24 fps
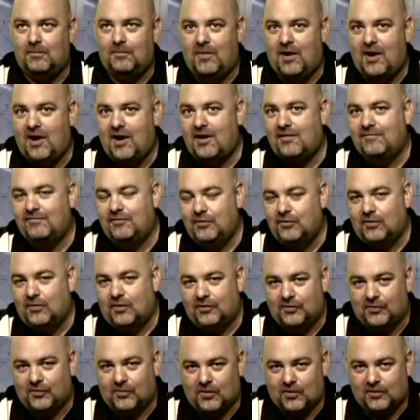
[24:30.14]
my
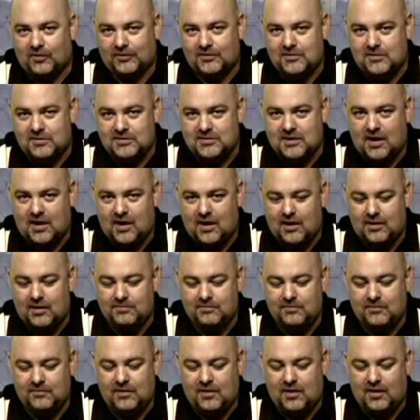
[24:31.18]
view on the world at the
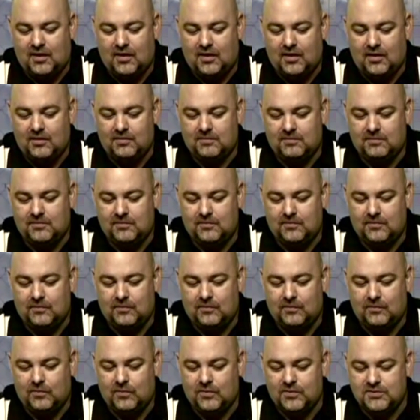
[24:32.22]
time
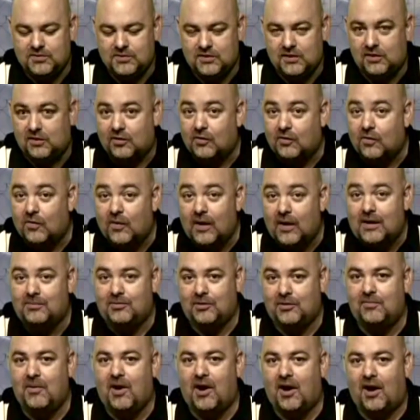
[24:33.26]
was
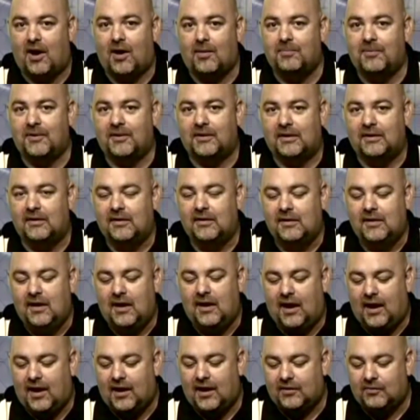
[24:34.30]
incredibly myopic,
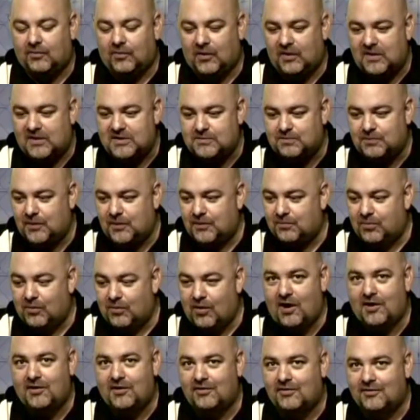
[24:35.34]
and while it's been
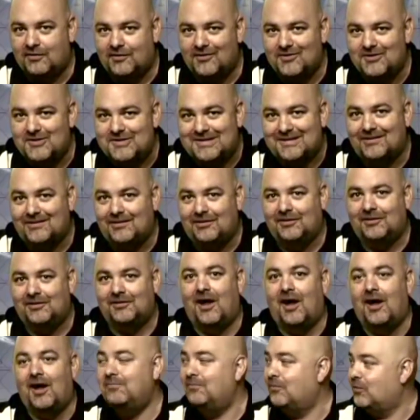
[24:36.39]
broadened, there's still
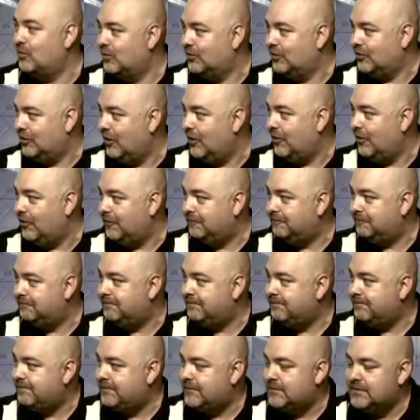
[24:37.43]
a lot more to go.
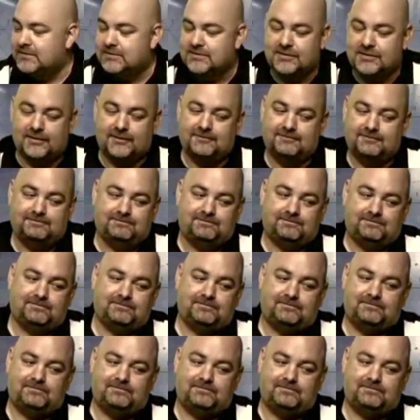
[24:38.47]
So.